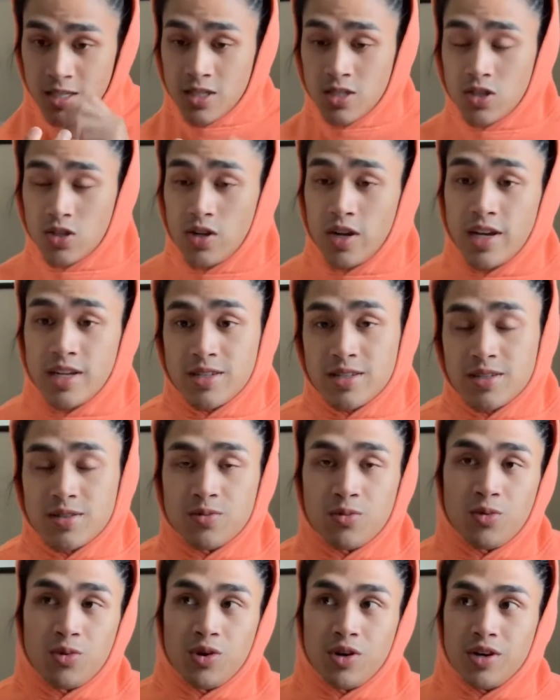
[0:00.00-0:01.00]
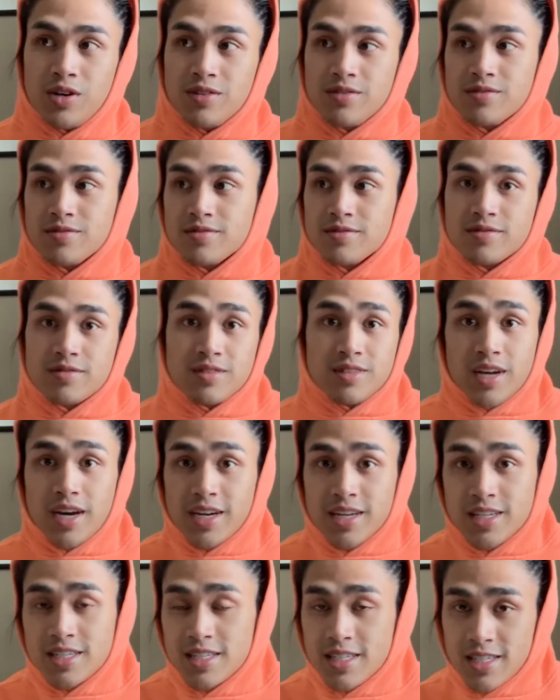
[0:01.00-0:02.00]
So that's what,
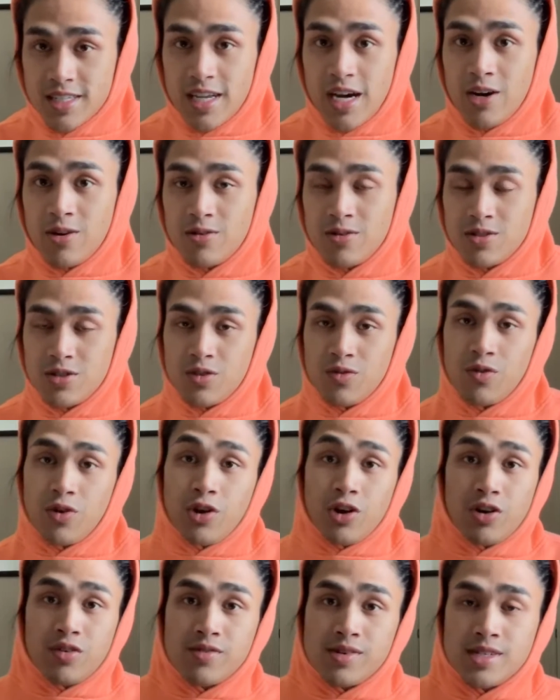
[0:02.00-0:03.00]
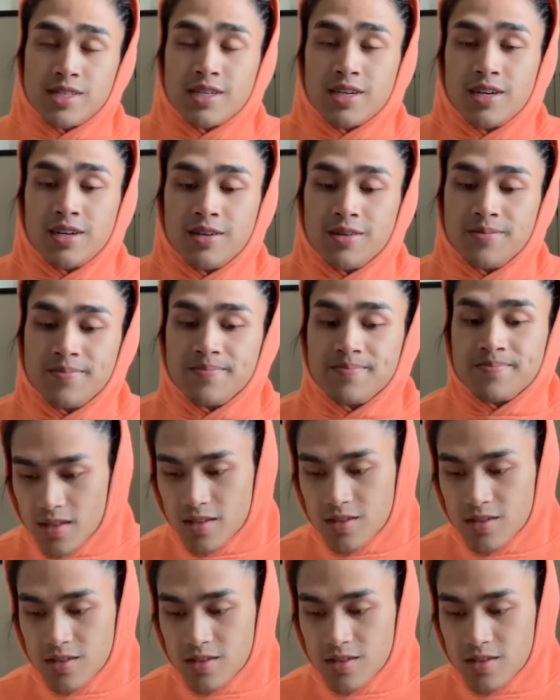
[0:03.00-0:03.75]
96 hours of recovery time.